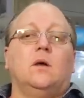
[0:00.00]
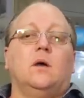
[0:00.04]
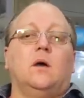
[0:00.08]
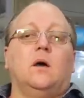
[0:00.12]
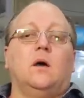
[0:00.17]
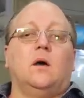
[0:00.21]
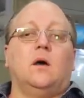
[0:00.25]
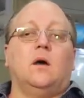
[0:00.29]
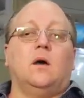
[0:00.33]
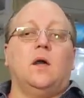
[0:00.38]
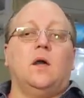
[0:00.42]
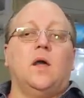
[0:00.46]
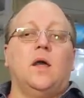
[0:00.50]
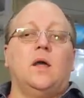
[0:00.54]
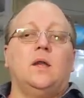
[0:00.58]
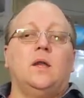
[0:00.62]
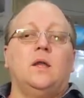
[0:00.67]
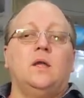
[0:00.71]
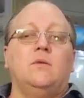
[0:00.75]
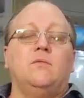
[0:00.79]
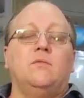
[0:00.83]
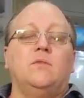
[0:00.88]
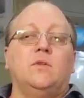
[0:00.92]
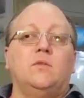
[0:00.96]
uh, and
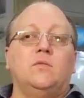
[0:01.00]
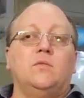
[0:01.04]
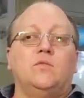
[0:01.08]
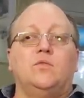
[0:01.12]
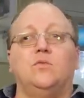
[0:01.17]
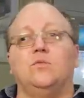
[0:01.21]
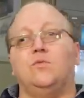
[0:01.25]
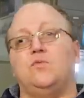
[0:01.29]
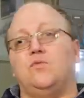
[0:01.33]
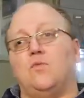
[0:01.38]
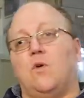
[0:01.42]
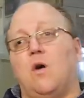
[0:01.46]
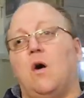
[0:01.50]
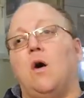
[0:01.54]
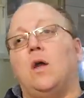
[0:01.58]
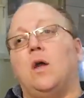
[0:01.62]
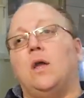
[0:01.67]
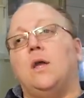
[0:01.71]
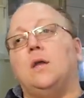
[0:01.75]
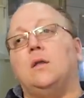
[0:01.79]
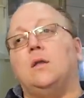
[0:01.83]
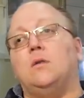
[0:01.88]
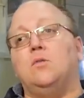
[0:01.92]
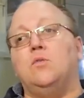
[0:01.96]
even to draw
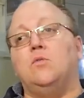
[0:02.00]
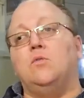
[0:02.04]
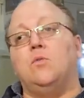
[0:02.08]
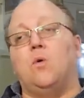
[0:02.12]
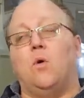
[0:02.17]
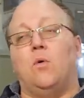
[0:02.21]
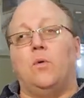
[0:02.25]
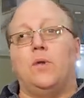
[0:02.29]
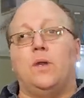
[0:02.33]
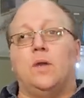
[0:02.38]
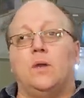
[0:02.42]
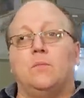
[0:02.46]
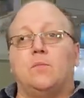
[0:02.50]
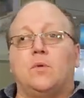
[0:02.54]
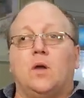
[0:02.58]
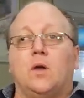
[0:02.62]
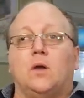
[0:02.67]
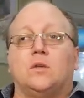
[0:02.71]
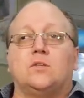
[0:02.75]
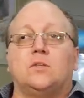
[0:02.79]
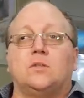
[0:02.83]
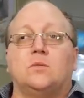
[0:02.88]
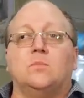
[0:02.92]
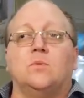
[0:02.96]
in new OEM
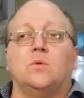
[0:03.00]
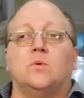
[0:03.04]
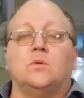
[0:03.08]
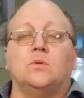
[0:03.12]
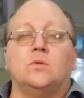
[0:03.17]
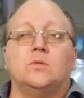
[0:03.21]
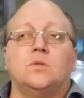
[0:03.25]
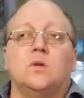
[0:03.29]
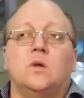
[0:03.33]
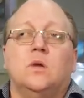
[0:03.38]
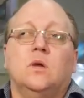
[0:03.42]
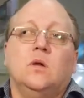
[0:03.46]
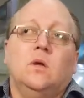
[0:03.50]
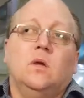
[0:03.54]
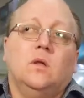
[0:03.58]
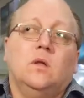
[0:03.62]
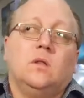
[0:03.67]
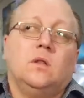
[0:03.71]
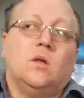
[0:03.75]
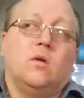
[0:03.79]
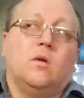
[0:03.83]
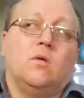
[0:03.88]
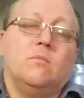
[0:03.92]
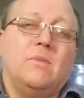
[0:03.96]
customers
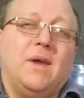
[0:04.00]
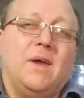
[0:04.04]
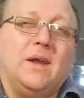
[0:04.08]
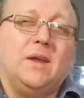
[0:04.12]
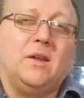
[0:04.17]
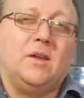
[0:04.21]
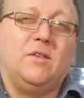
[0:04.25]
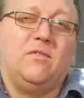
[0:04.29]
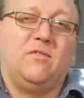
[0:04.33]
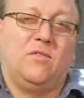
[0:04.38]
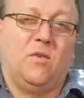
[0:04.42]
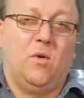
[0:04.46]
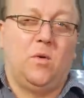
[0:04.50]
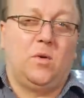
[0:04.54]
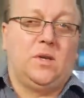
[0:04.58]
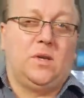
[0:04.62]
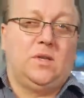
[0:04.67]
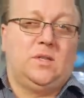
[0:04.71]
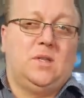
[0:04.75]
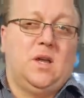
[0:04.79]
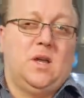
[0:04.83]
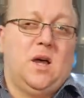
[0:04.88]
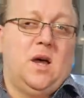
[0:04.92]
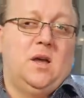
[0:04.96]
that are mainly
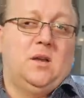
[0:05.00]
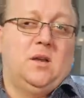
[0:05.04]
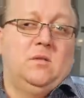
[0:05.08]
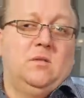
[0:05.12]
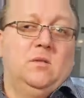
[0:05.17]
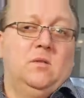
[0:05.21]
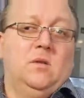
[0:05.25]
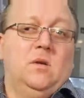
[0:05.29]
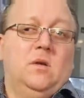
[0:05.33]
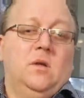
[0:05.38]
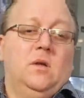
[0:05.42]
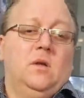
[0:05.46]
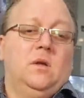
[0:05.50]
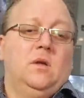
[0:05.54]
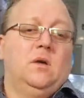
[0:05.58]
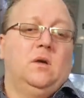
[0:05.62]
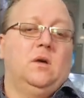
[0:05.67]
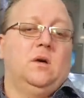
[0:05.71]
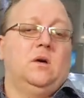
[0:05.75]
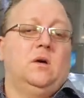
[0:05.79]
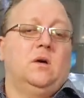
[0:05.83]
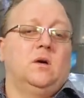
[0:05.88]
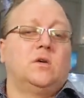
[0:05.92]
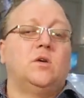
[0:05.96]
focused on
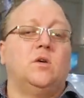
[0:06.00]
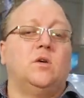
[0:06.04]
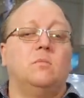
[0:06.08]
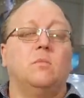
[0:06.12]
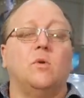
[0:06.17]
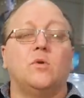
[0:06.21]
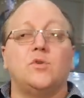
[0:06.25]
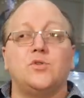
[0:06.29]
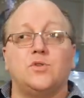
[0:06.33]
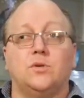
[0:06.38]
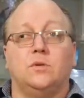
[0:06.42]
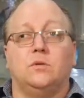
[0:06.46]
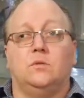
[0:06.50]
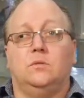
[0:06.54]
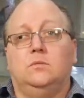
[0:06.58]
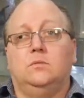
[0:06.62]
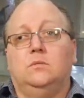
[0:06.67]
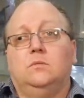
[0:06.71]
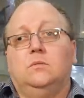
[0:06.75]
uh, commercial